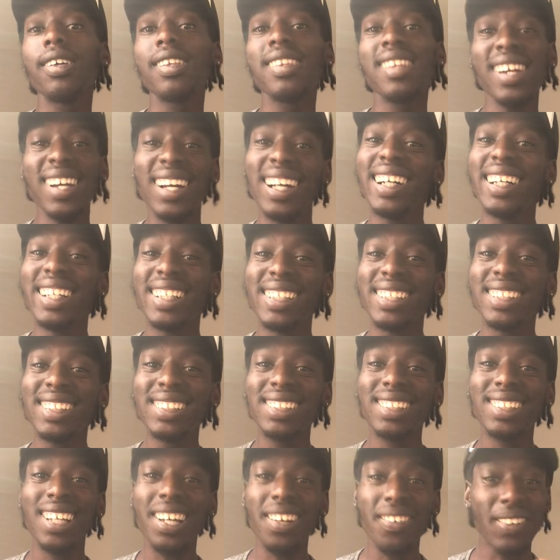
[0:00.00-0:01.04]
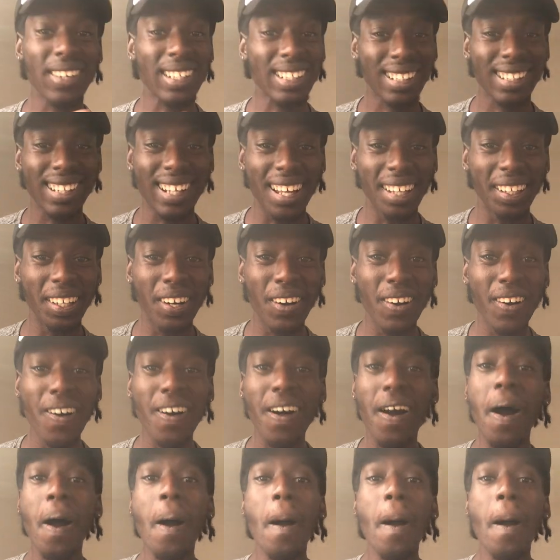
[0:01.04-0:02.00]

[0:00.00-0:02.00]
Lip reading: Thank goodness it wasn't that long.